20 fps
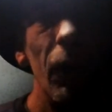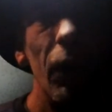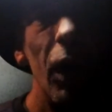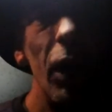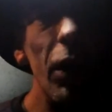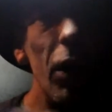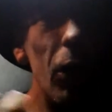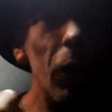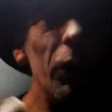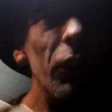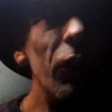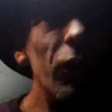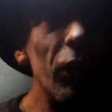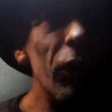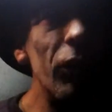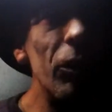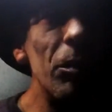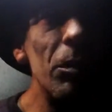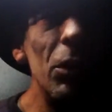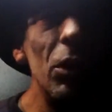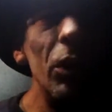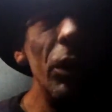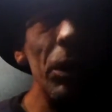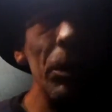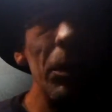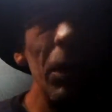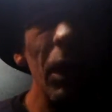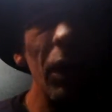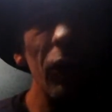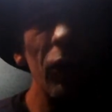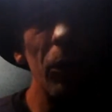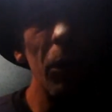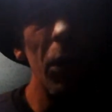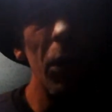I know it says a Million Mask